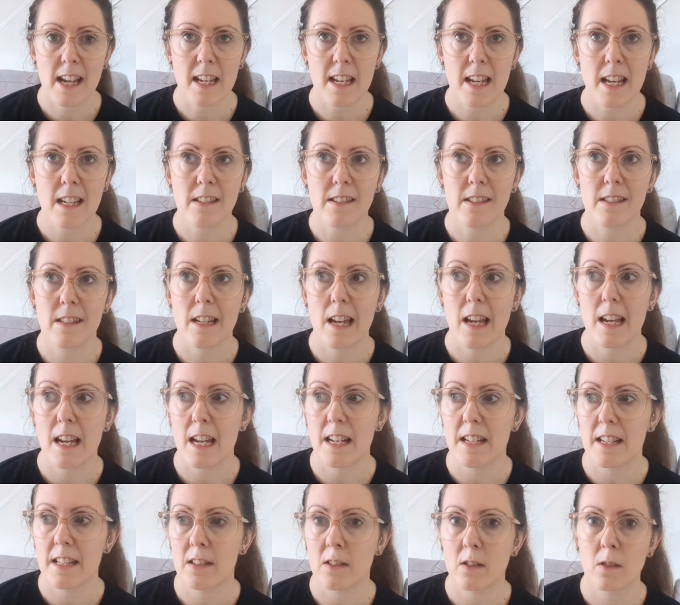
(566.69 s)
Yesterday I
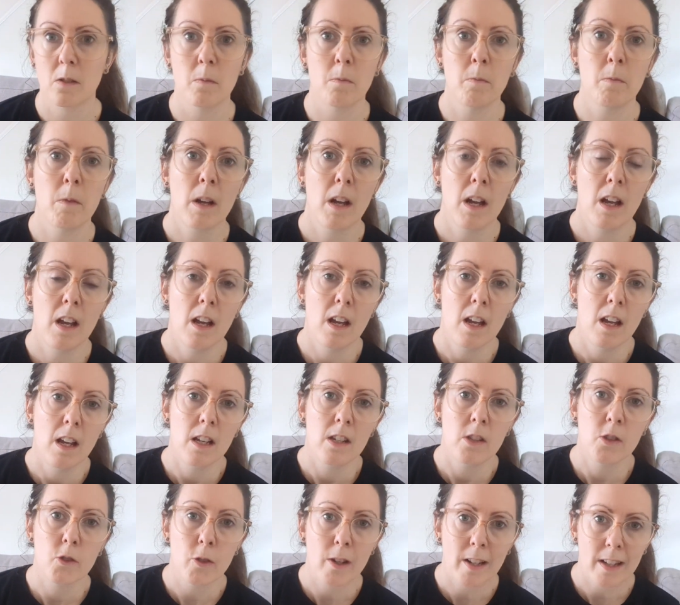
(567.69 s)
did some
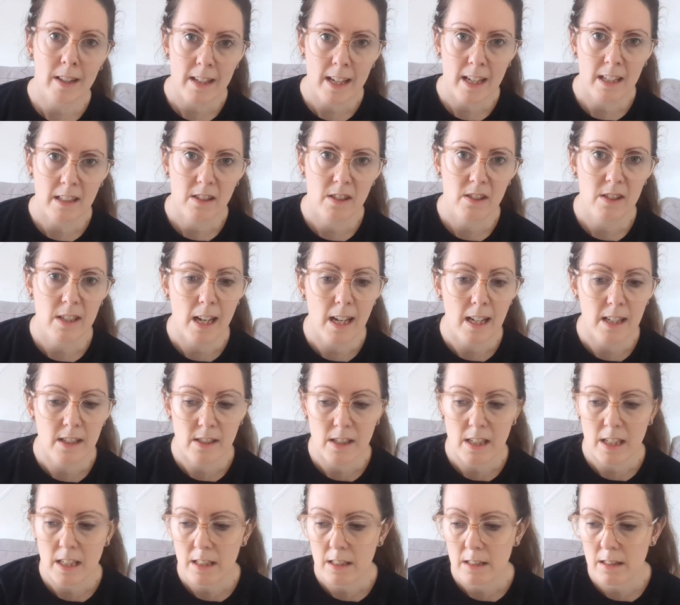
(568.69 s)
strength
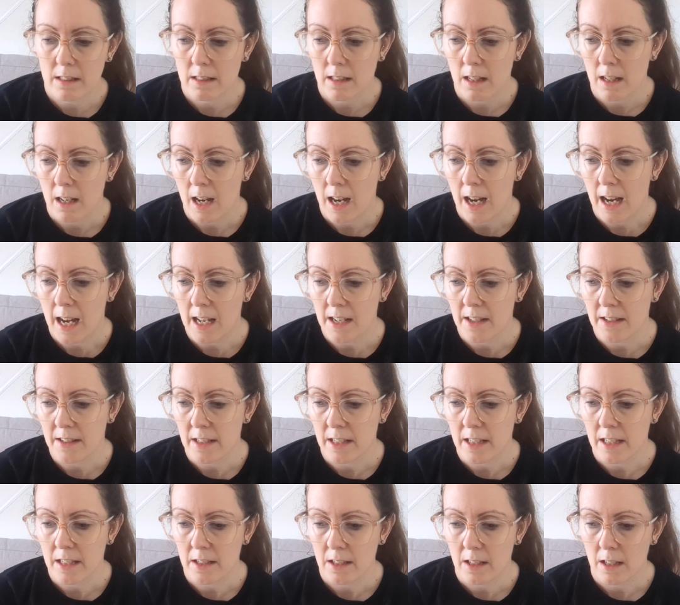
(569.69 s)
exercises and
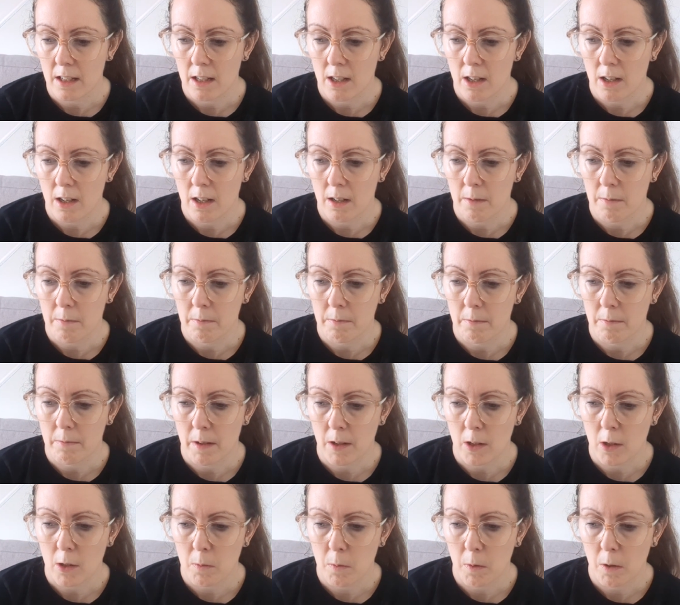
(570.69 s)
did a
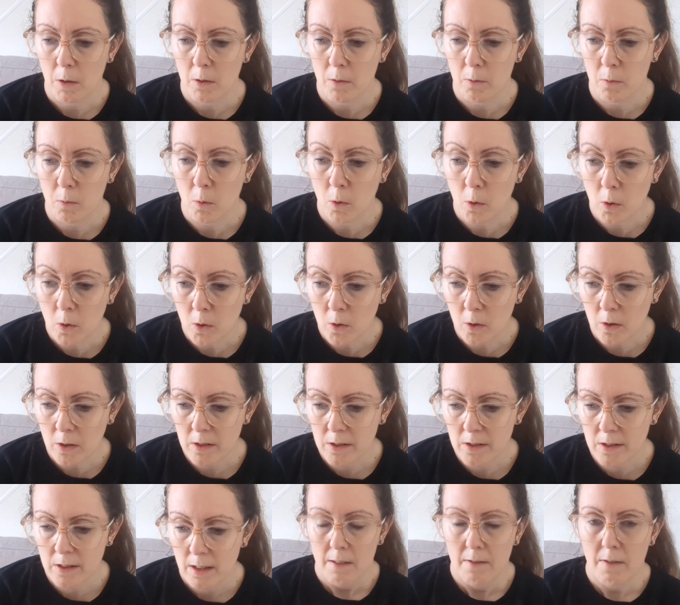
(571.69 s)
couple of
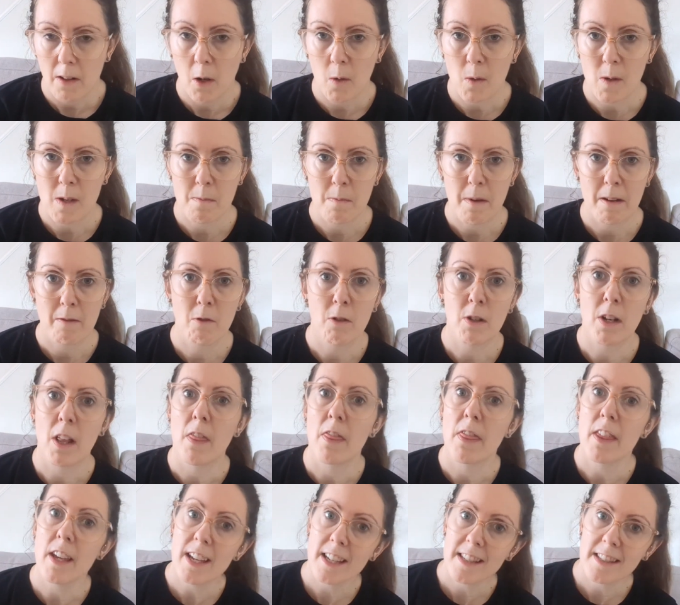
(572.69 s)
walks following my run on
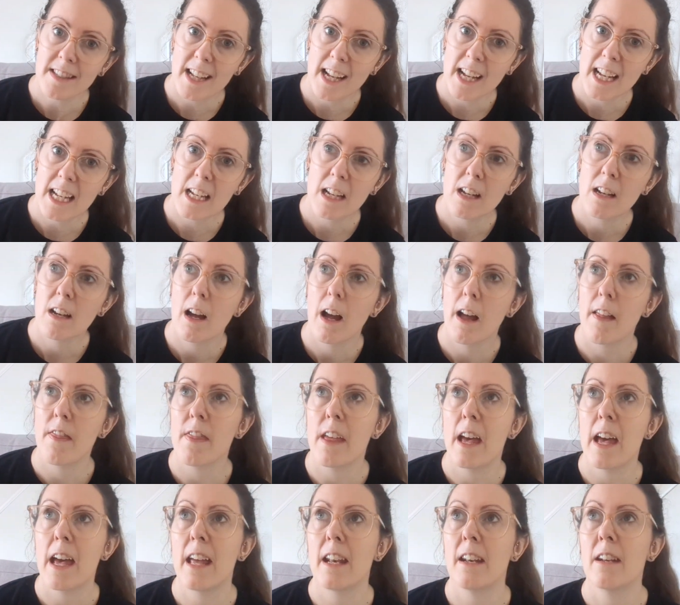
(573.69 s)
Thursday, and
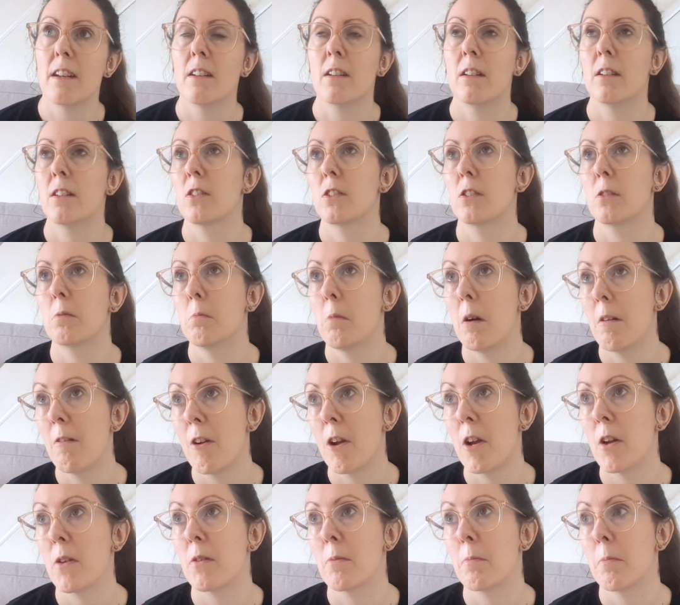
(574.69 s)
then
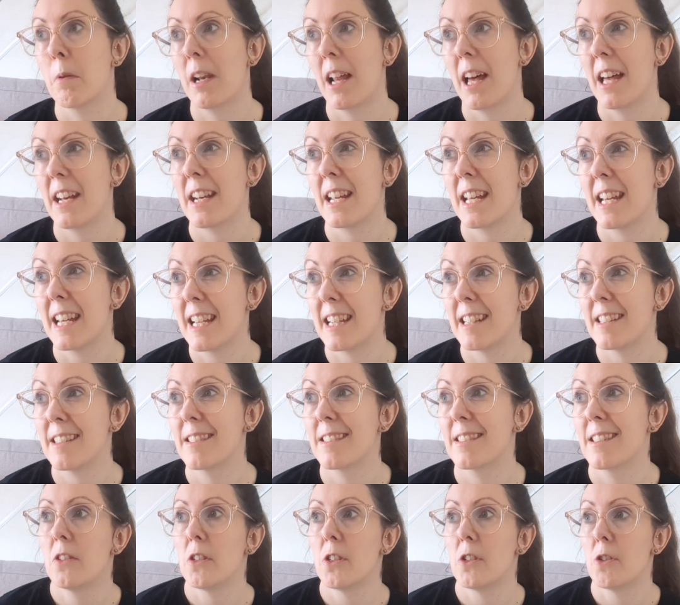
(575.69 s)
tomorrow the plan
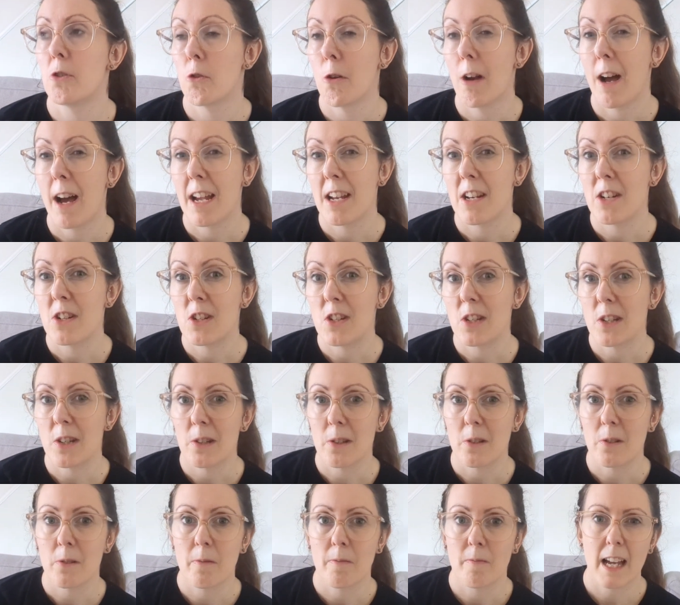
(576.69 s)
is to try and
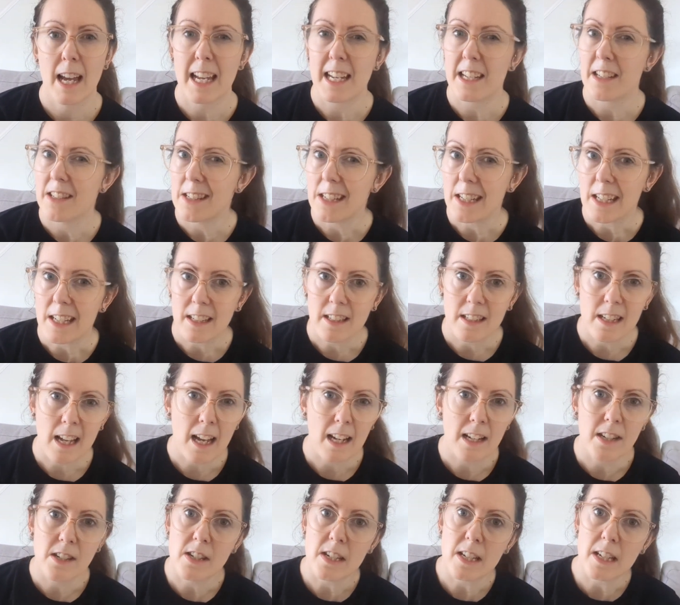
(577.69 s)
do
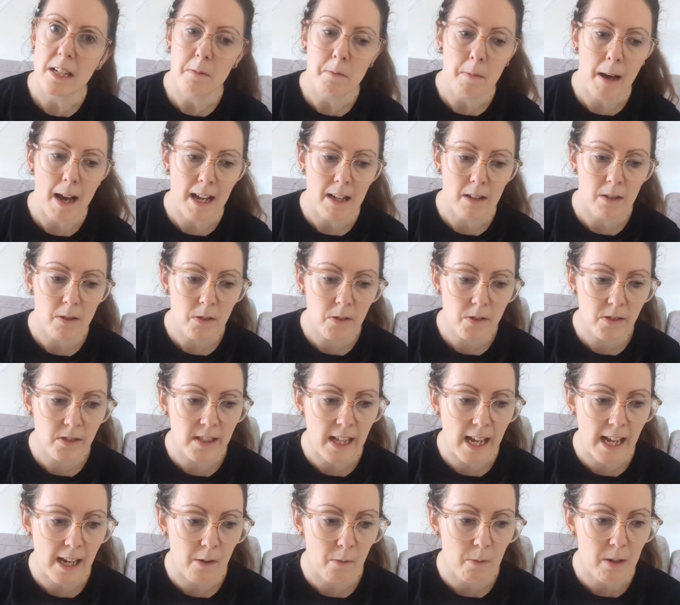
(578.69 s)
19 miles.
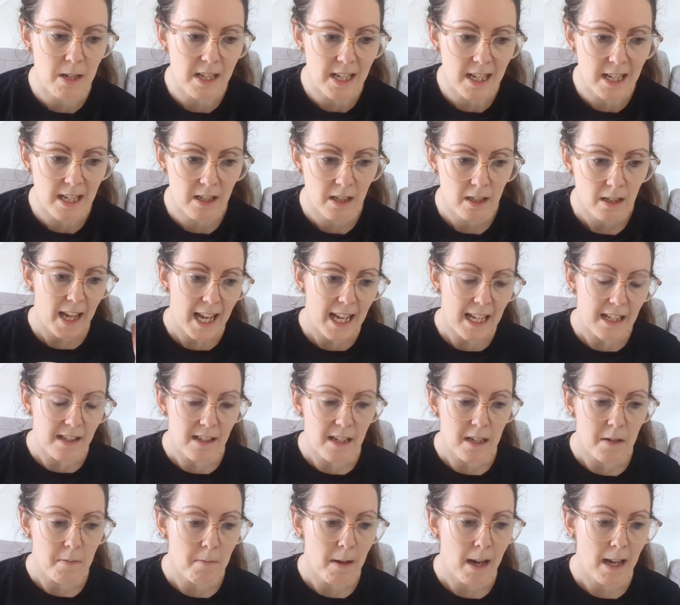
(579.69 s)
Now we did
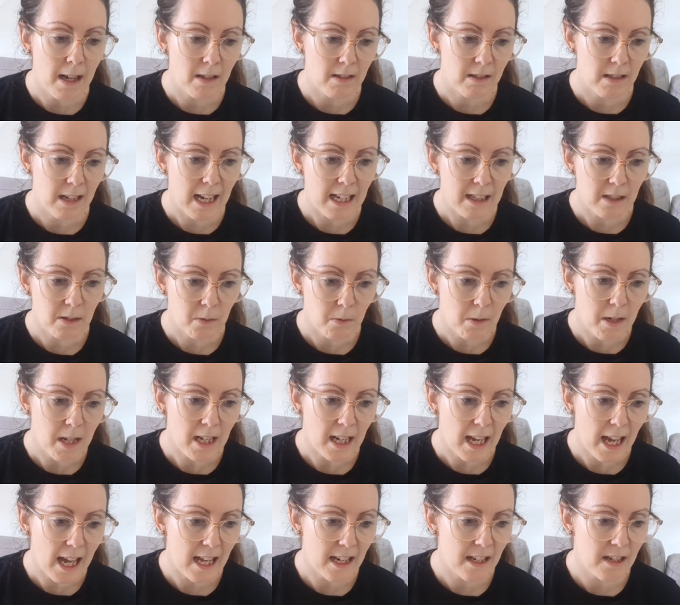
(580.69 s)
18 miles last
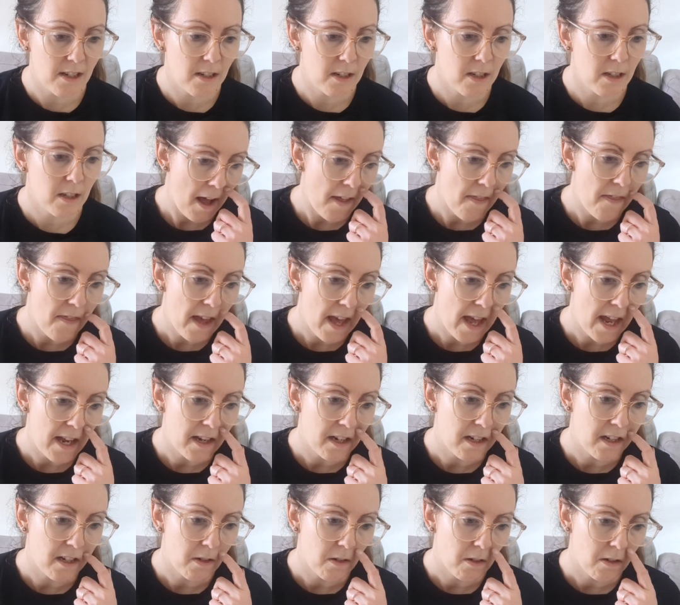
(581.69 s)
weekend, and
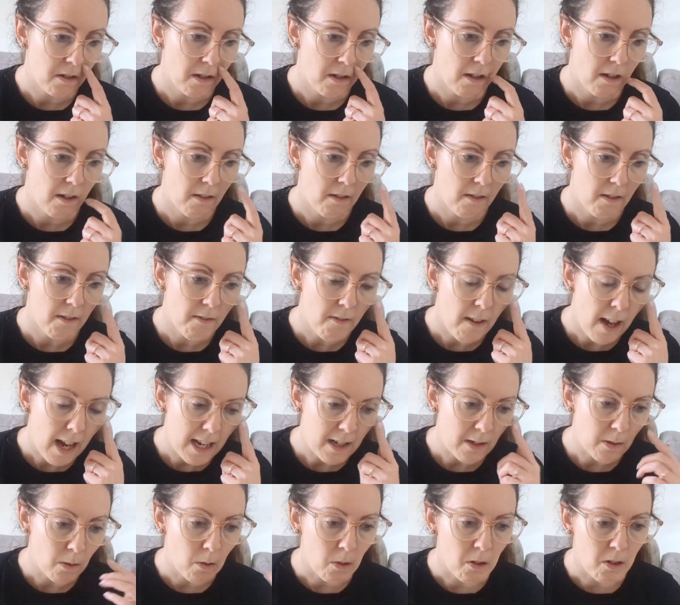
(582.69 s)
then the
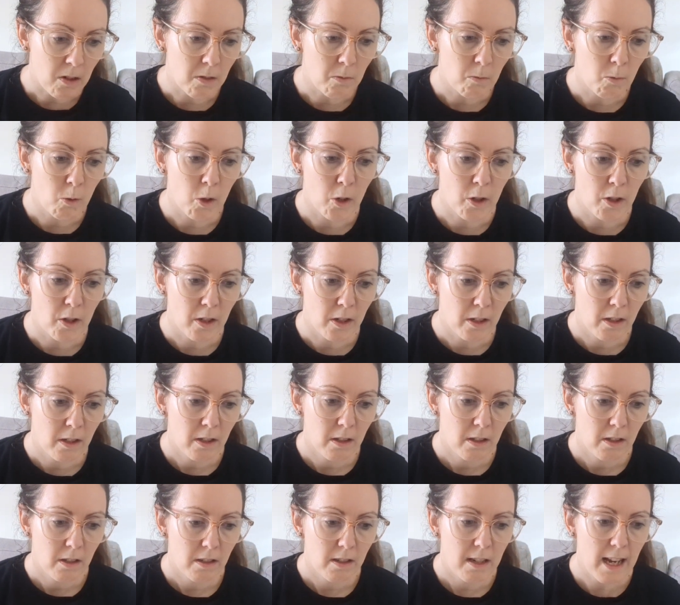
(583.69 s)
final long run
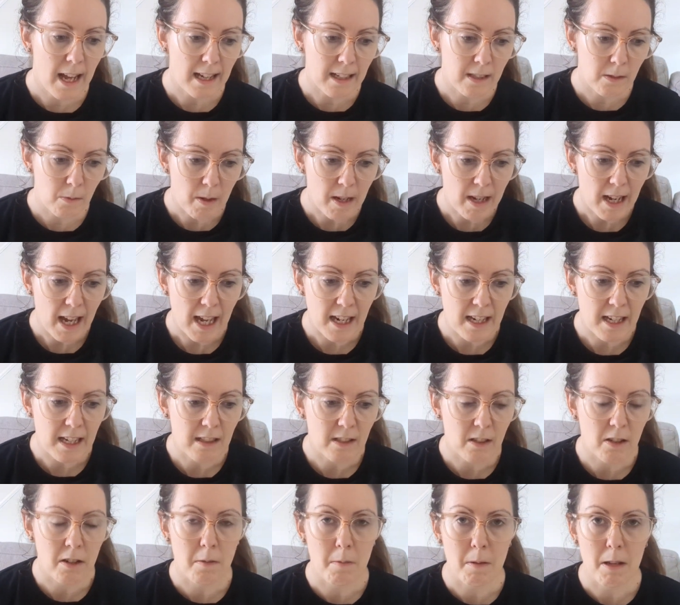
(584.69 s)
next weekend is
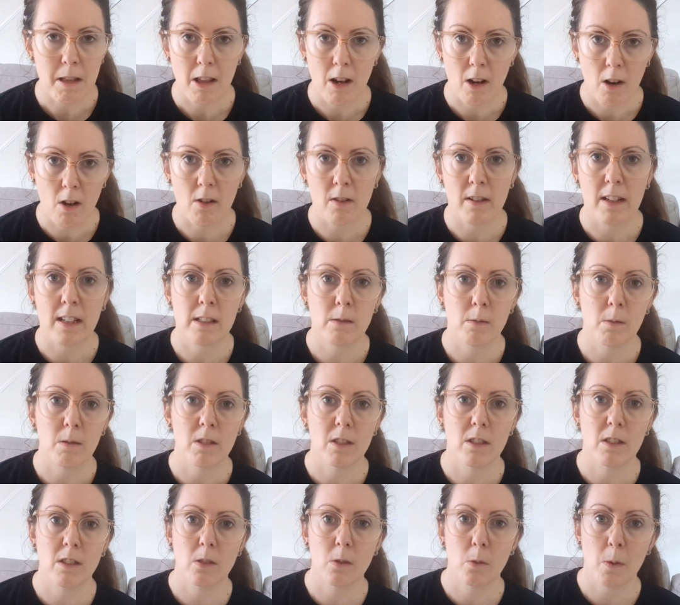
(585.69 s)
going to be the longest, which
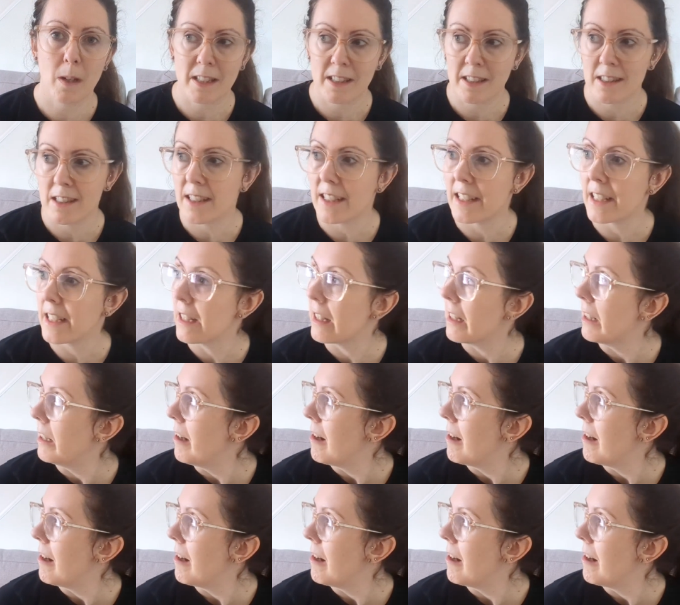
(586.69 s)
is 20.